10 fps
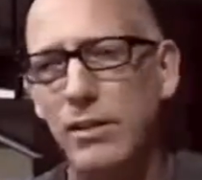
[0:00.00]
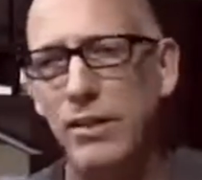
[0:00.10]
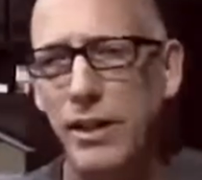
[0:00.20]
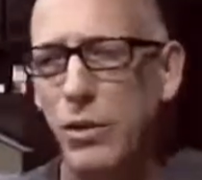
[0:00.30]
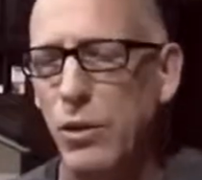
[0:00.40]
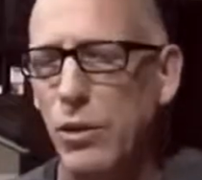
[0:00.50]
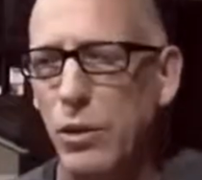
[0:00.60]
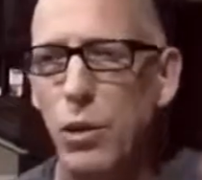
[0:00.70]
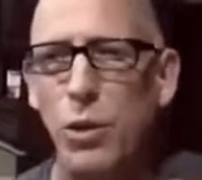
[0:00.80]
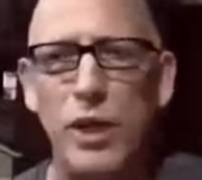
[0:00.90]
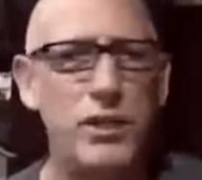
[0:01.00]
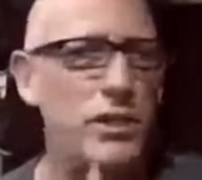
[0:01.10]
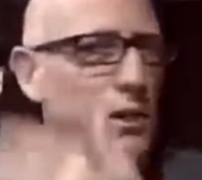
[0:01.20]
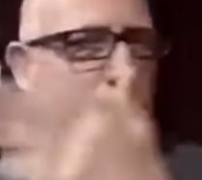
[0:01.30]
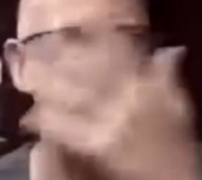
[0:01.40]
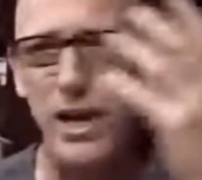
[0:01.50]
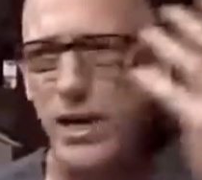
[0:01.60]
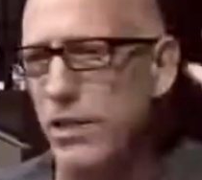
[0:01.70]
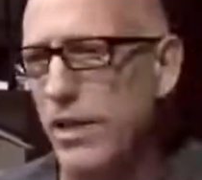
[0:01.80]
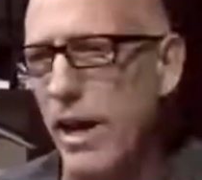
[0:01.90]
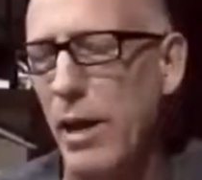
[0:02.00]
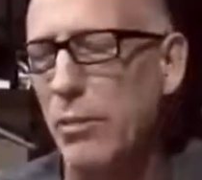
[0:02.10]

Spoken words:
Who gets an advantage in that?